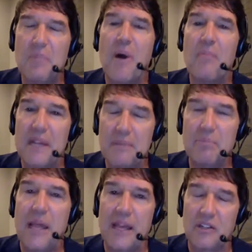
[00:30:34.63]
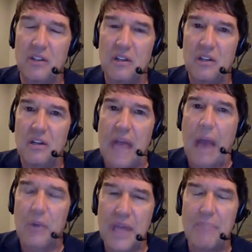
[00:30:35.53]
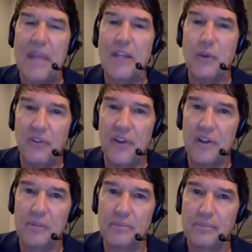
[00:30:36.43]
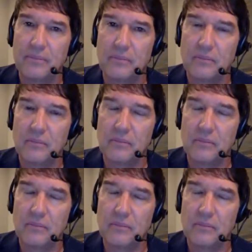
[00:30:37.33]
custom abutment implant, how would that make you feel?